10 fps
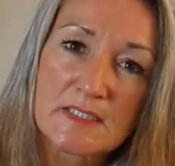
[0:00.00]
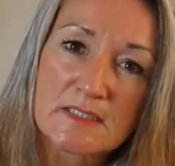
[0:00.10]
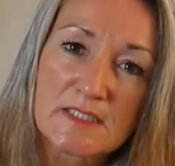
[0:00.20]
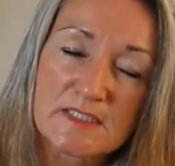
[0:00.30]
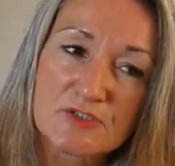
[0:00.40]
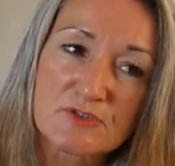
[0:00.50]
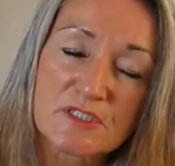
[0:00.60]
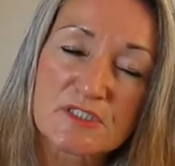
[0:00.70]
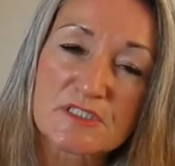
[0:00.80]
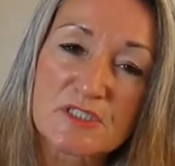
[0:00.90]
the
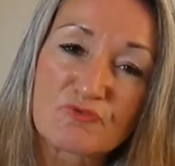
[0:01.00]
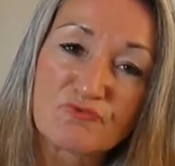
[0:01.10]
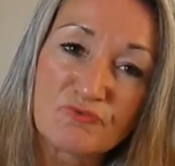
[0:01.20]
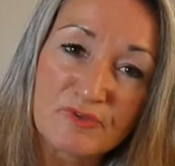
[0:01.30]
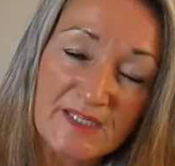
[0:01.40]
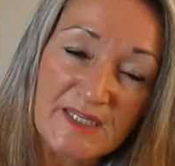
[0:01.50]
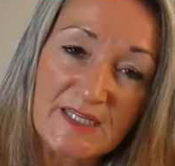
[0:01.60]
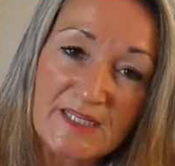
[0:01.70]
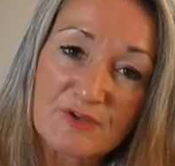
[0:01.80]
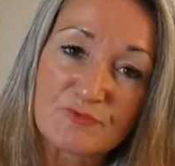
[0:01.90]
instructions are really